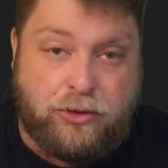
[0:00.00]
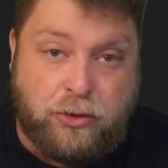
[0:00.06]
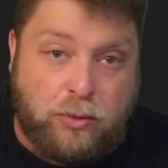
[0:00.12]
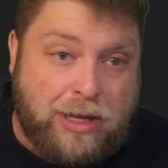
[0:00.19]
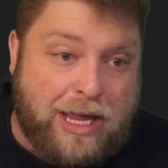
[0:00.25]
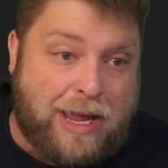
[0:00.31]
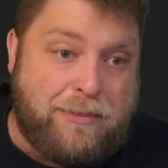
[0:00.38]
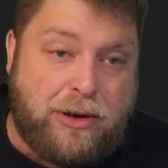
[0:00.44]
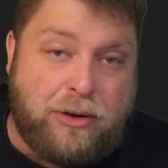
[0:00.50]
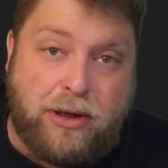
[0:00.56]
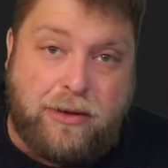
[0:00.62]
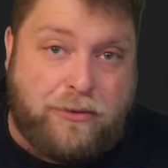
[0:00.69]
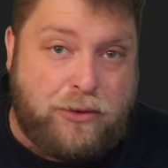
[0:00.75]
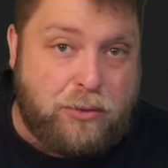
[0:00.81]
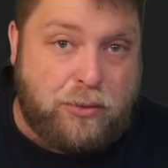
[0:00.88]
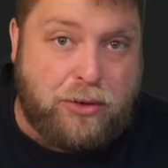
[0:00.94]
Do let me know
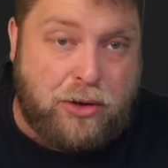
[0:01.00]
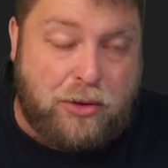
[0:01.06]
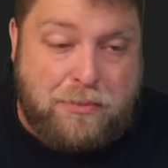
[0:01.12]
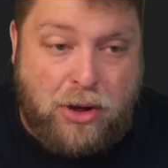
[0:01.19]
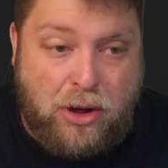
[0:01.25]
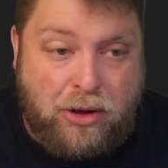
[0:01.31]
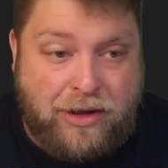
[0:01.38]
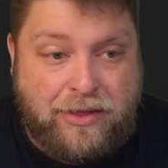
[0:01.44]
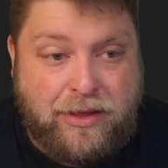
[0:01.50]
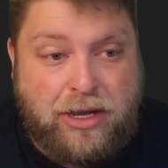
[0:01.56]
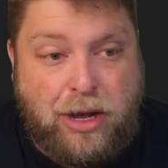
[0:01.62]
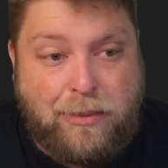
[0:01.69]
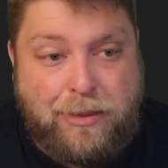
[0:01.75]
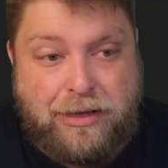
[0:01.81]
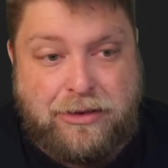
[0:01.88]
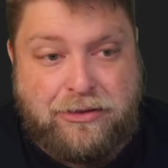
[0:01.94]
if you know more in the
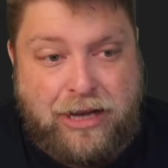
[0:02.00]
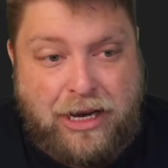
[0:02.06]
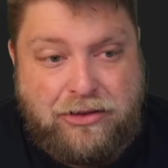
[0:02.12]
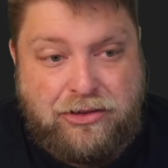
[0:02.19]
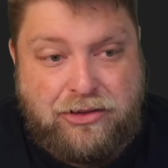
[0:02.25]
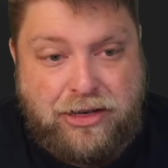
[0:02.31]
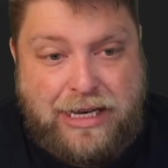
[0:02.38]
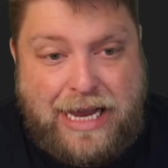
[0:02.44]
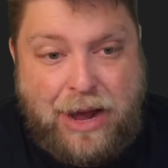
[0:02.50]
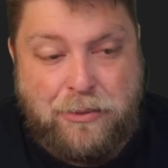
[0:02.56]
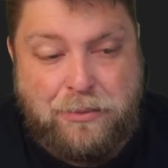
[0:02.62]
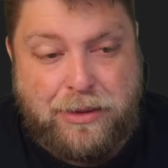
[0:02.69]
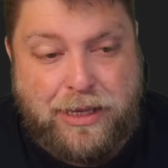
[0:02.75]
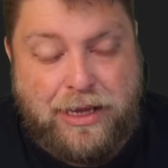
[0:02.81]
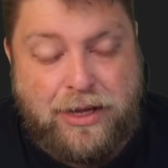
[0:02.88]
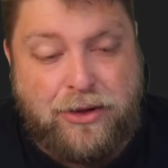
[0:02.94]
comments section
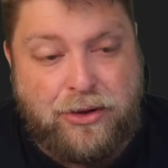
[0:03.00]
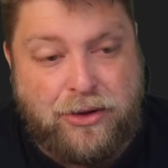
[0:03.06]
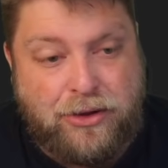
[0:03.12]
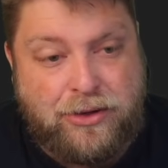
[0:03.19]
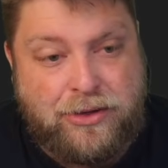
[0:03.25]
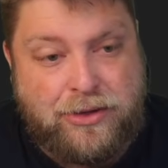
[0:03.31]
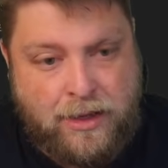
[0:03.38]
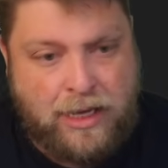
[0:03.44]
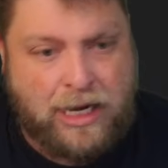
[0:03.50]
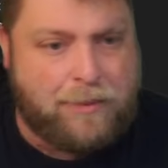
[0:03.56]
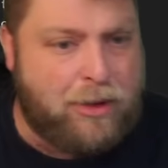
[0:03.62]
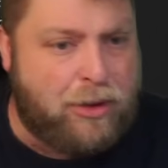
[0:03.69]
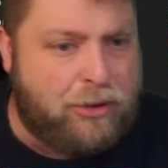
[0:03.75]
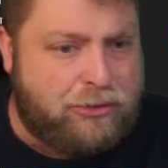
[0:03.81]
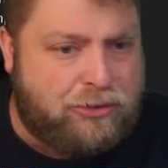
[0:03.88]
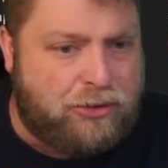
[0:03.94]
down below. And I'm
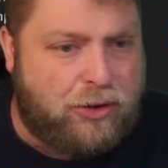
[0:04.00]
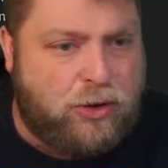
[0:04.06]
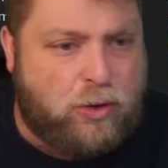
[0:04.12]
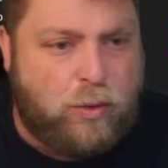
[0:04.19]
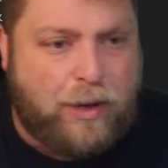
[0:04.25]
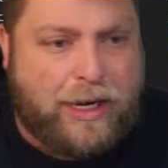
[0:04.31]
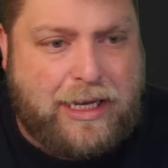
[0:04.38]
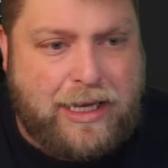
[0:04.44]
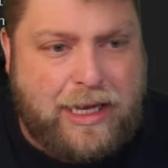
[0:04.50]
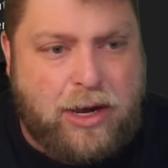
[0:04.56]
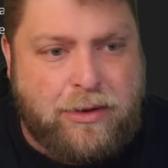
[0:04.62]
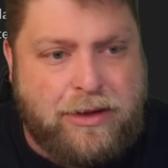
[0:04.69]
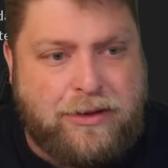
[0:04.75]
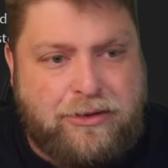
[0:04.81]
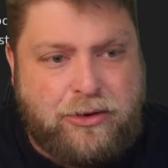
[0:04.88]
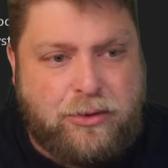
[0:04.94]
also quickly
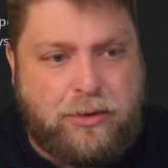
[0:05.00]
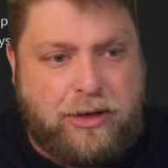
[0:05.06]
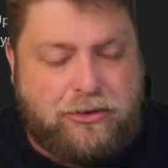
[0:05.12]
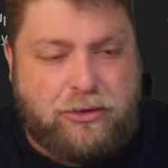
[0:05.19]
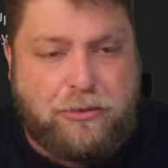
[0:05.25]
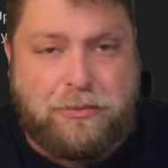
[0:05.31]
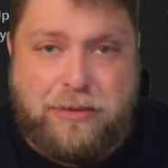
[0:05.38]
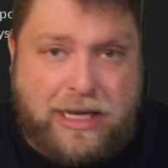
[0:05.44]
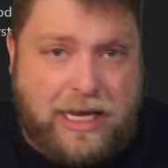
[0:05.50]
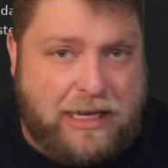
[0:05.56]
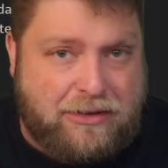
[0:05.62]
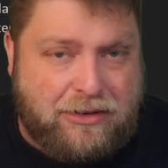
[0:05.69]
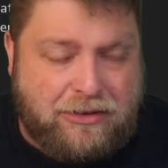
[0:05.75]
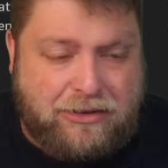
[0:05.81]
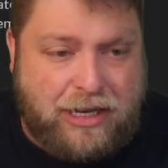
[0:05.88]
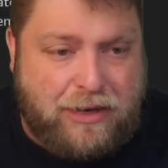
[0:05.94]
going to do this update
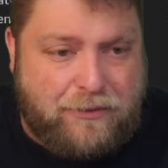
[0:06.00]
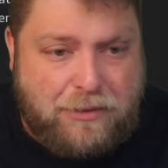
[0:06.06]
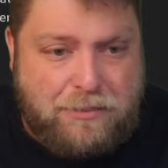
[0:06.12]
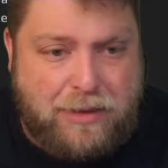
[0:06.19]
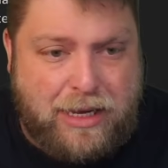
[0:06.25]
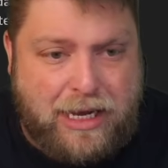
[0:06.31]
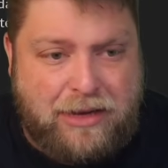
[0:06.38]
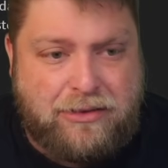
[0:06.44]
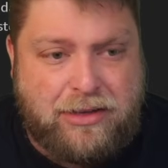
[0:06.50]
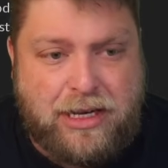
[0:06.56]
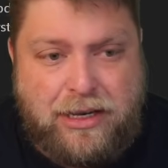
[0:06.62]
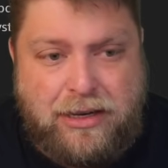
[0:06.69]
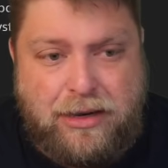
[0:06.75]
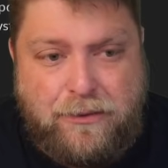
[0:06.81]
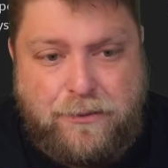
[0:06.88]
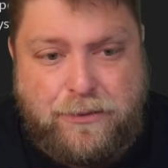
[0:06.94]
to see if it makes
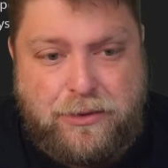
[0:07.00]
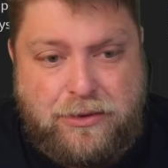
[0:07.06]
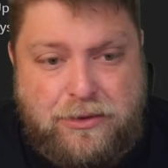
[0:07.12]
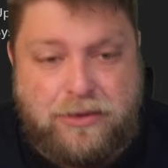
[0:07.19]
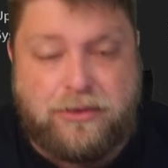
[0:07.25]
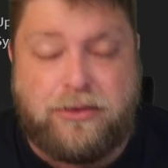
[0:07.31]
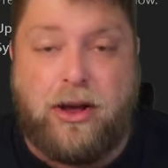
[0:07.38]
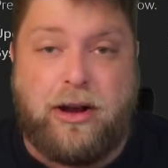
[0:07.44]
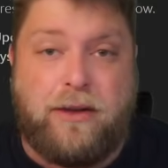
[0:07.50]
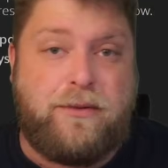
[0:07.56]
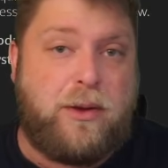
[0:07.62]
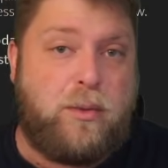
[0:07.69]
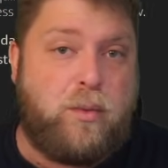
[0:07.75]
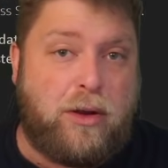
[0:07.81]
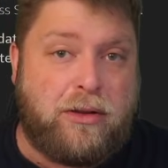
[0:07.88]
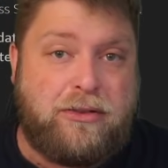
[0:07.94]
any differences or if
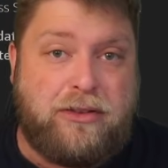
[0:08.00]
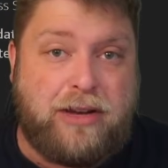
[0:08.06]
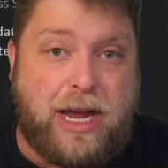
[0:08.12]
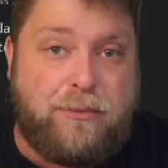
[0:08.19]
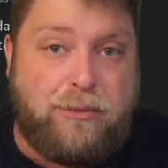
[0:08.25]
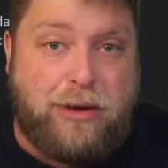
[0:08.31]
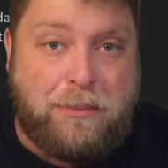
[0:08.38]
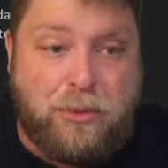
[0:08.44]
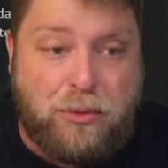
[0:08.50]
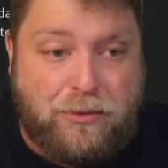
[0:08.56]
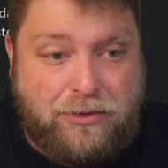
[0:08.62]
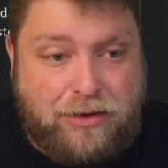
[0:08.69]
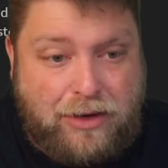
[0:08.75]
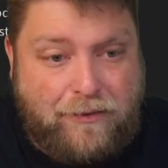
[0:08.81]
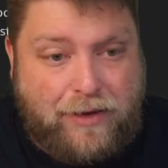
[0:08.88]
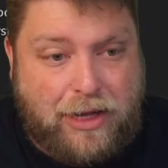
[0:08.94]
it once again
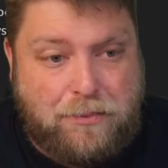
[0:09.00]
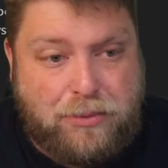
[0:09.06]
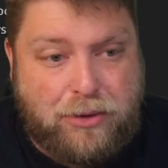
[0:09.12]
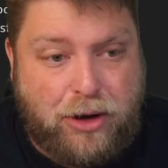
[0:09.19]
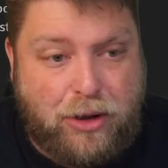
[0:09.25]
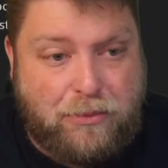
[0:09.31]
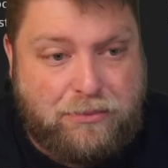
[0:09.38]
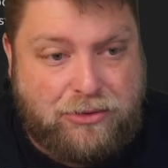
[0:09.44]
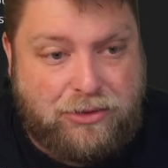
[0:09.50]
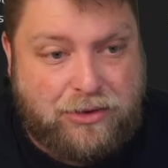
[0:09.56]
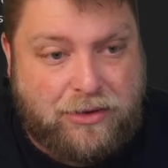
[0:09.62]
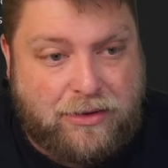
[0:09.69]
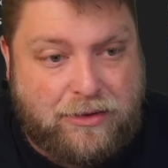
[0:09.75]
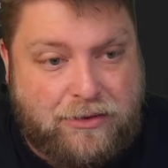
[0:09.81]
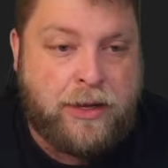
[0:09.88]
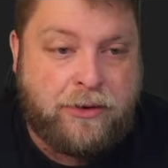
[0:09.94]
removes developer options.